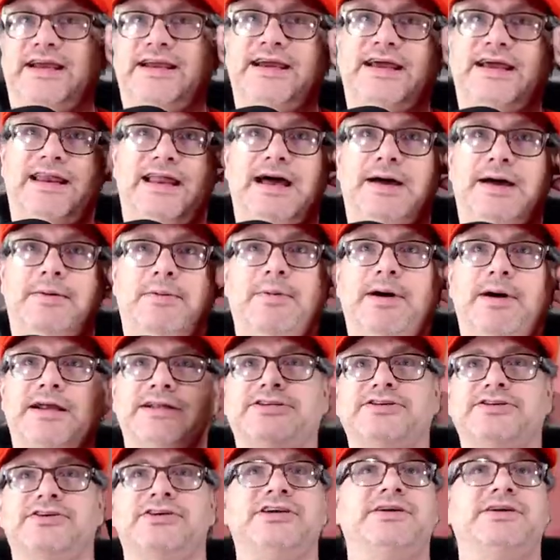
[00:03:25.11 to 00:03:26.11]
I got llama
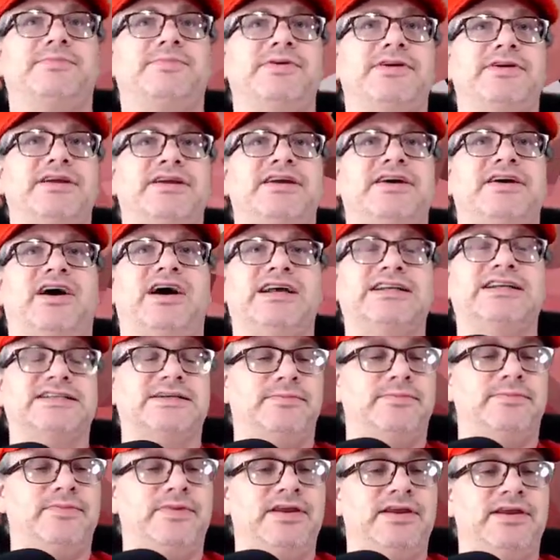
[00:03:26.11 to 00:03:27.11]
monster in here, pretty
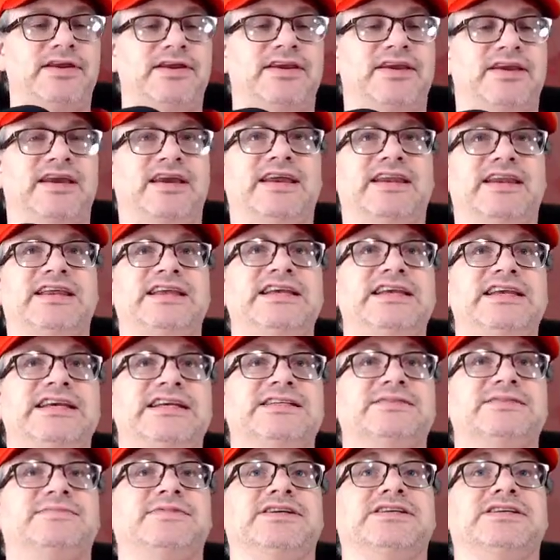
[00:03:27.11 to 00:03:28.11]
awesome, and he
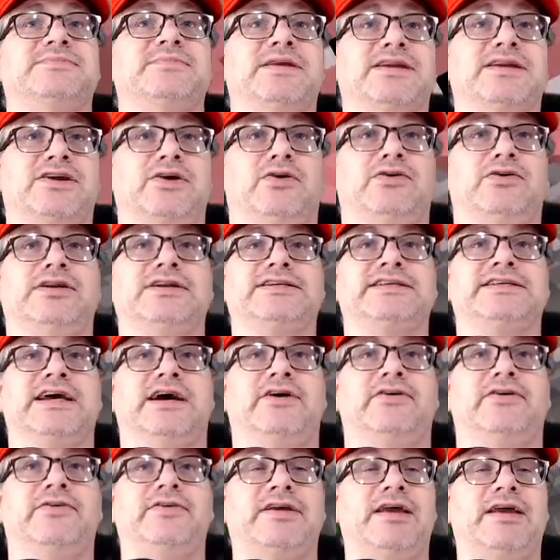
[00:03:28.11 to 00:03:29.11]
has just been going to
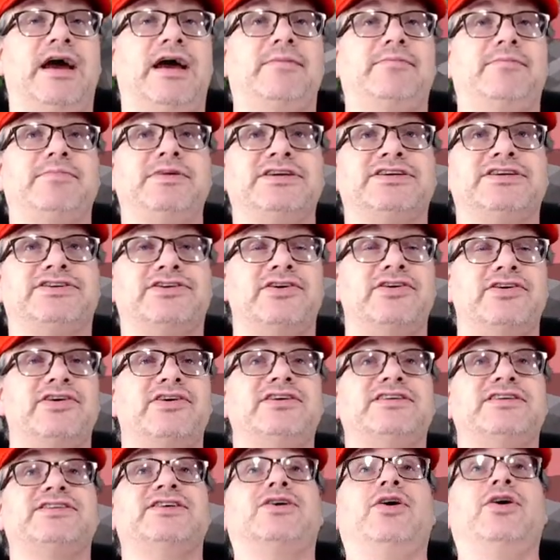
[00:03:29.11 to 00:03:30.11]
town. Uh, be
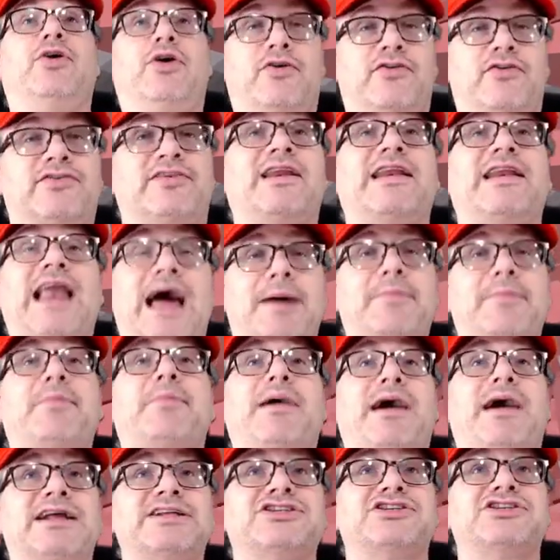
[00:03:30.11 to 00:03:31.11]
sure to go over to llama
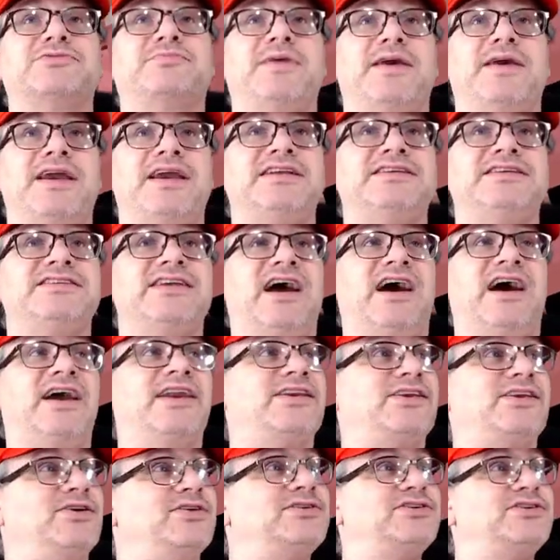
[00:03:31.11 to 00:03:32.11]
monsters page
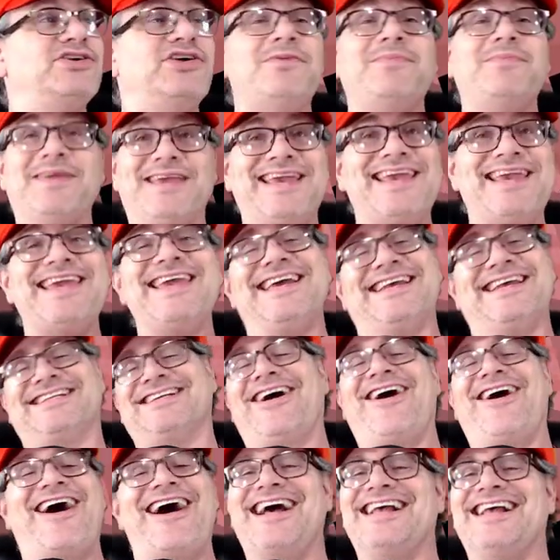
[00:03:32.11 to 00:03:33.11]
on YouTube. He
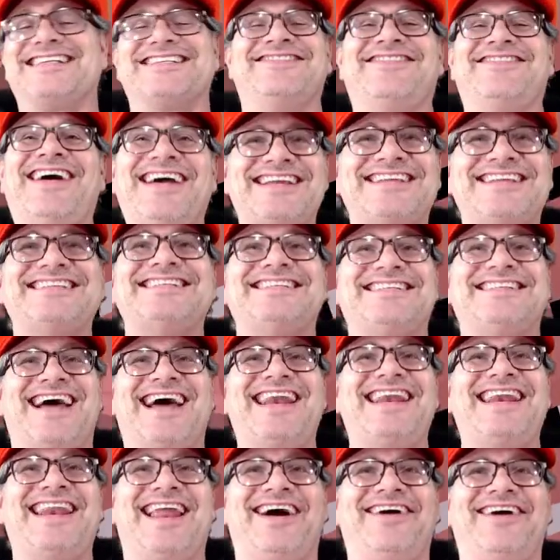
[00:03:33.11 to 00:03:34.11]
is awesome. I just
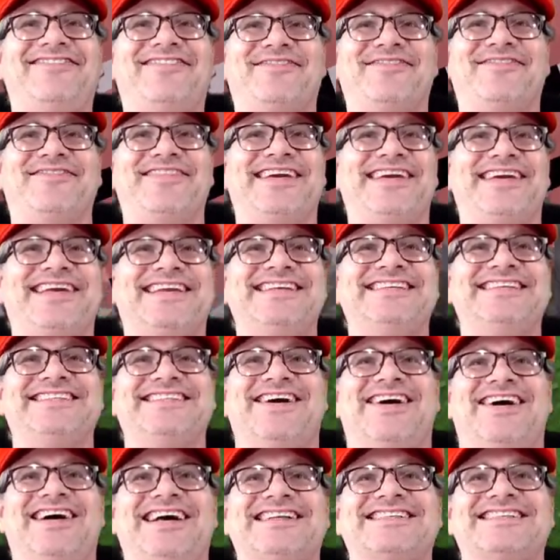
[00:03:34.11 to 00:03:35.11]
I love him.
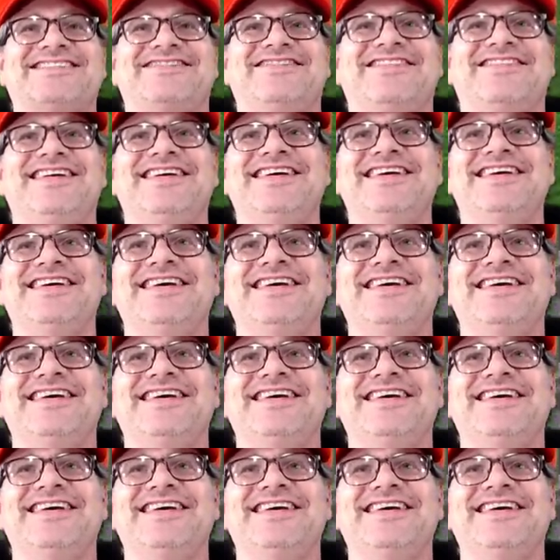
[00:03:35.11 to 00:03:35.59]
He's awesome.